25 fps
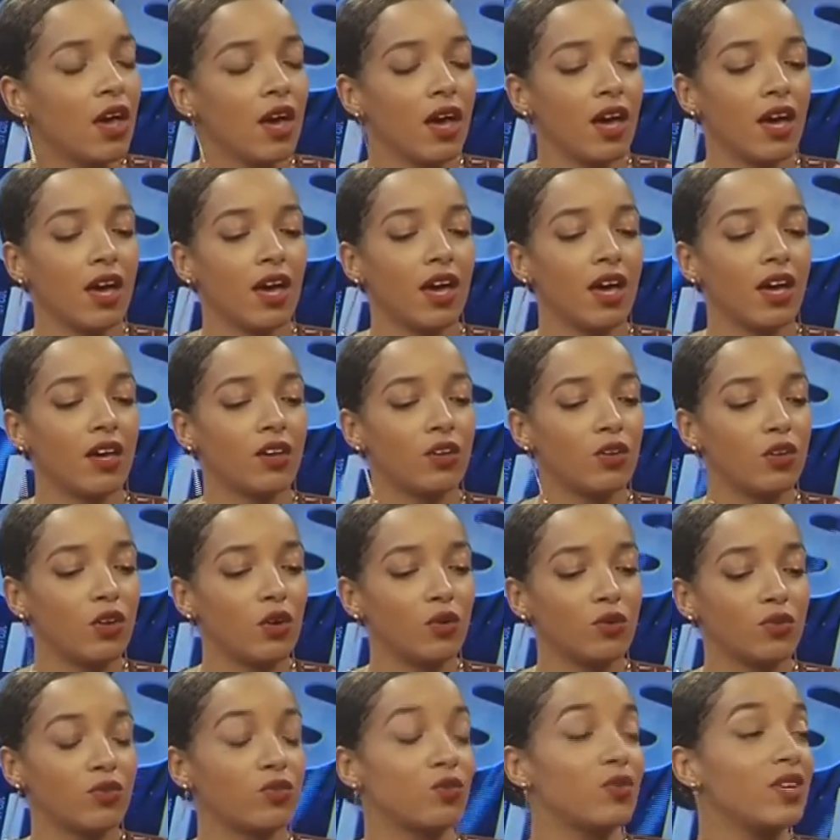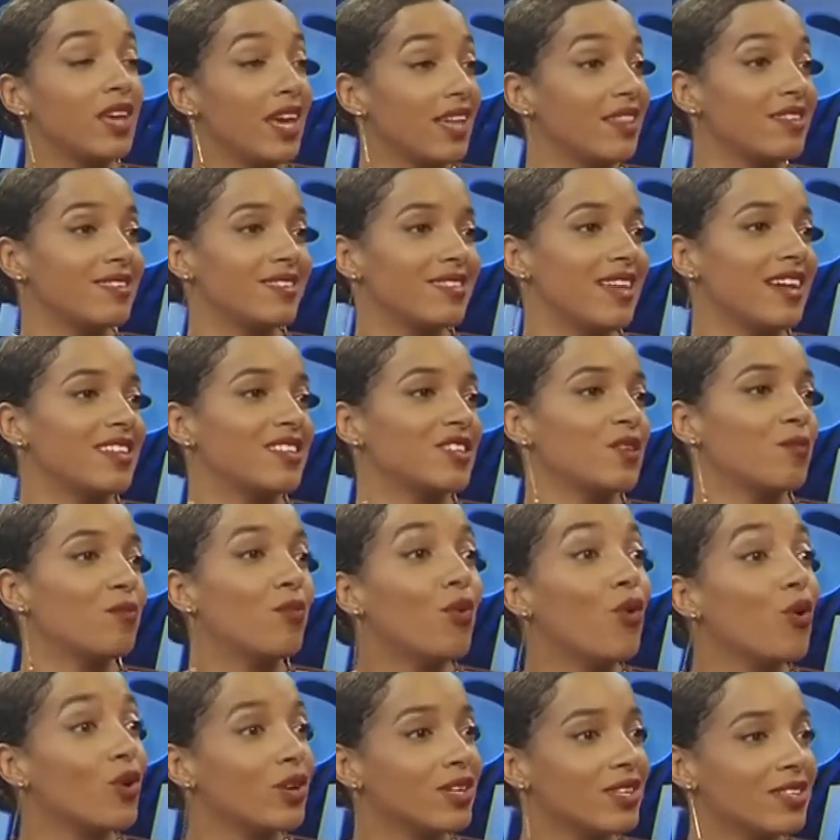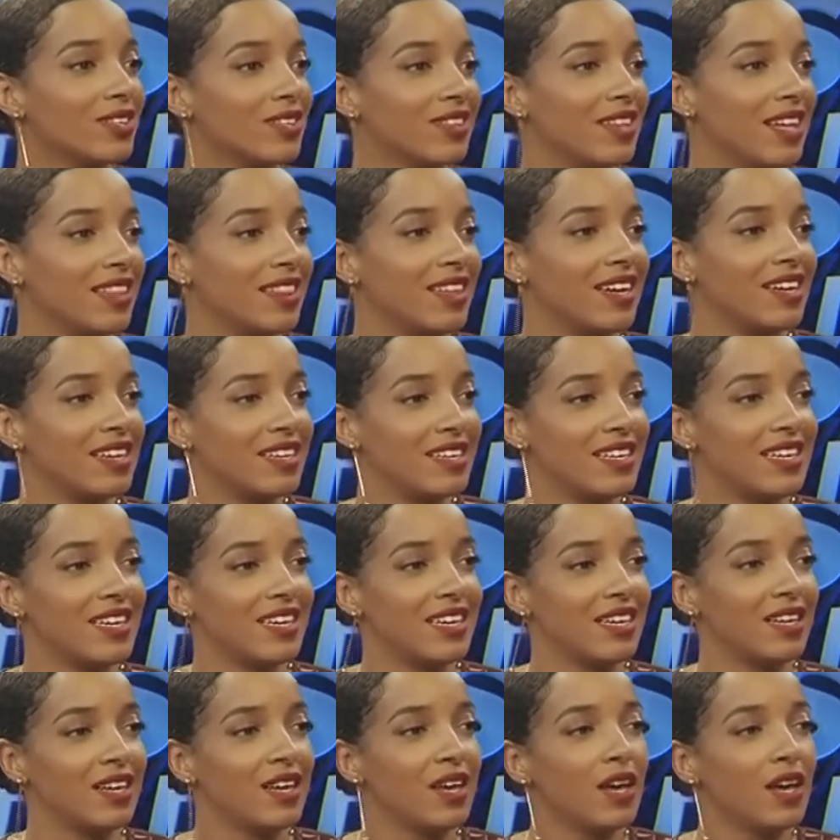to get that support that they need.